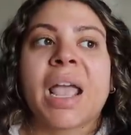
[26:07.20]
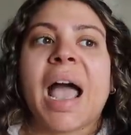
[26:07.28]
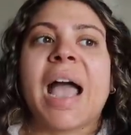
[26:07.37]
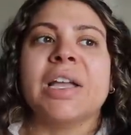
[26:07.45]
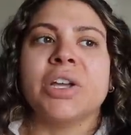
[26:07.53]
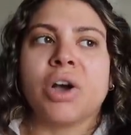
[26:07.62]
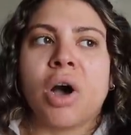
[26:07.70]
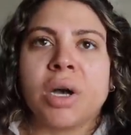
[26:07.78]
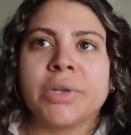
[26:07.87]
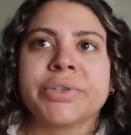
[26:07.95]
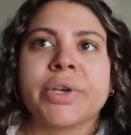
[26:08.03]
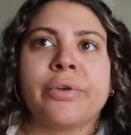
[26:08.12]
I
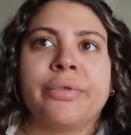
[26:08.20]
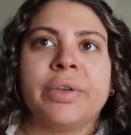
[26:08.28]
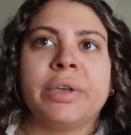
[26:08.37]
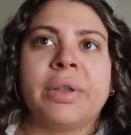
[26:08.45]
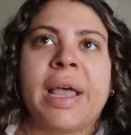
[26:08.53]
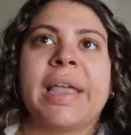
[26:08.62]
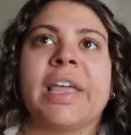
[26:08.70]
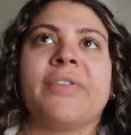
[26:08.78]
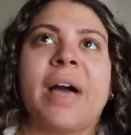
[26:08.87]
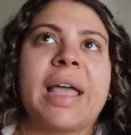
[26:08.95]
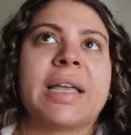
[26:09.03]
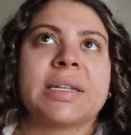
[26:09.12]
also feel like if
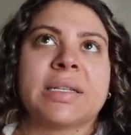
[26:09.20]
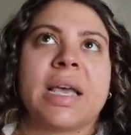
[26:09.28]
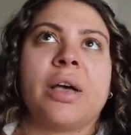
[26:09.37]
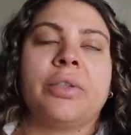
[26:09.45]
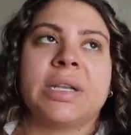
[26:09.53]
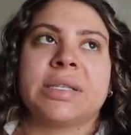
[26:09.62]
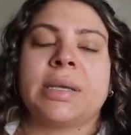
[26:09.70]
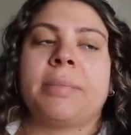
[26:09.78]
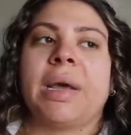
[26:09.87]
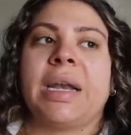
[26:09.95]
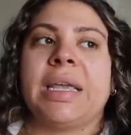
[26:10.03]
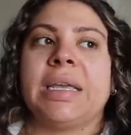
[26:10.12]
I can tell that
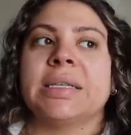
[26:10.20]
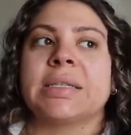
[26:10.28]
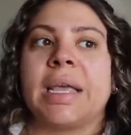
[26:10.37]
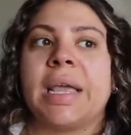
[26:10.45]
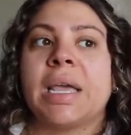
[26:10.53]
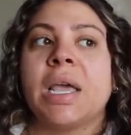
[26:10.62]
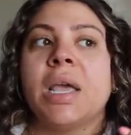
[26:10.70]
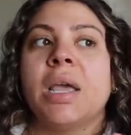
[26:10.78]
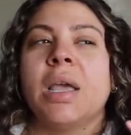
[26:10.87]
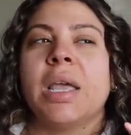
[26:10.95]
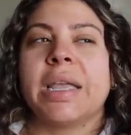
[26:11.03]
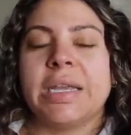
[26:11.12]
somebody is like
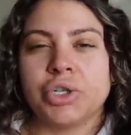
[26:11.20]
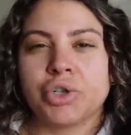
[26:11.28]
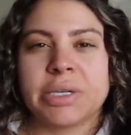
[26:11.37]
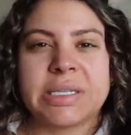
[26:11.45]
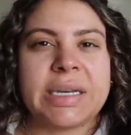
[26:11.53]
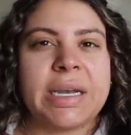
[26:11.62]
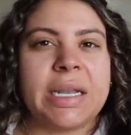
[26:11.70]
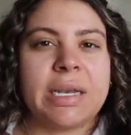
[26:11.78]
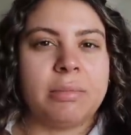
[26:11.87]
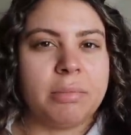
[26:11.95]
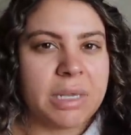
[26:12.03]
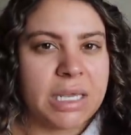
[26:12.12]
interested
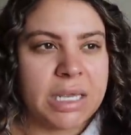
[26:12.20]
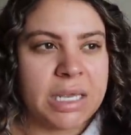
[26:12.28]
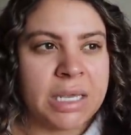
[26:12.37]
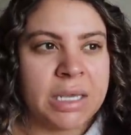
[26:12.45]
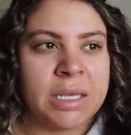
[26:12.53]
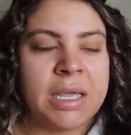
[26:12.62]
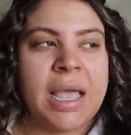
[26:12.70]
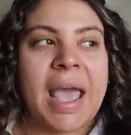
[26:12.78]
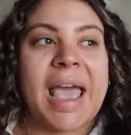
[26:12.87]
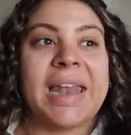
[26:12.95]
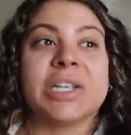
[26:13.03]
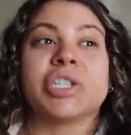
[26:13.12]
in me
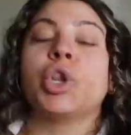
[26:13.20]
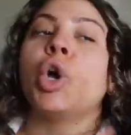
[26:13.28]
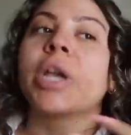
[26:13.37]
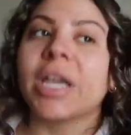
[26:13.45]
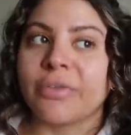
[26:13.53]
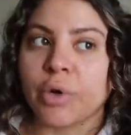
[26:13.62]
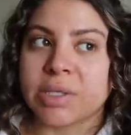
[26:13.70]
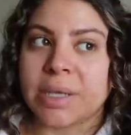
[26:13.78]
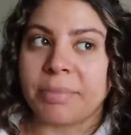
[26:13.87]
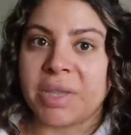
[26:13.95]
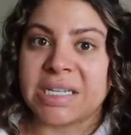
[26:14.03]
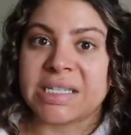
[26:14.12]
and is looking for
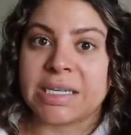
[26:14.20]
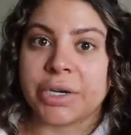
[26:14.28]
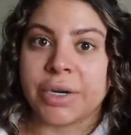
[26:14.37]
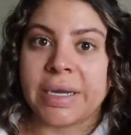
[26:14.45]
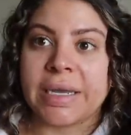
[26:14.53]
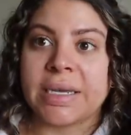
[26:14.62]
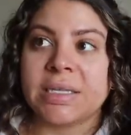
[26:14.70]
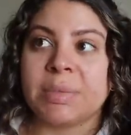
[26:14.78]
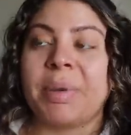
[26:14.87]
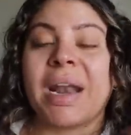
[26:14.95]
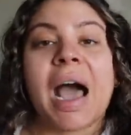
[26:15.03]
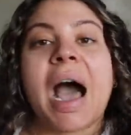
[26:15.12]
something serious,
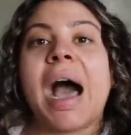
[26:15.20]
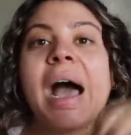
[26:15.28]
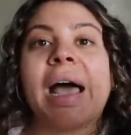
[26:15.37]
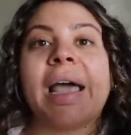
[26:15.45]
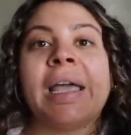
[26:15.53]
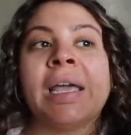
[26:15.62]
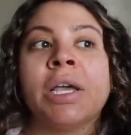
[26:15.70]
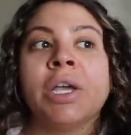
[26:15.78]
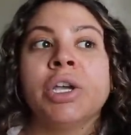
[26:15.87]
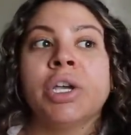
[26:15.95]
but I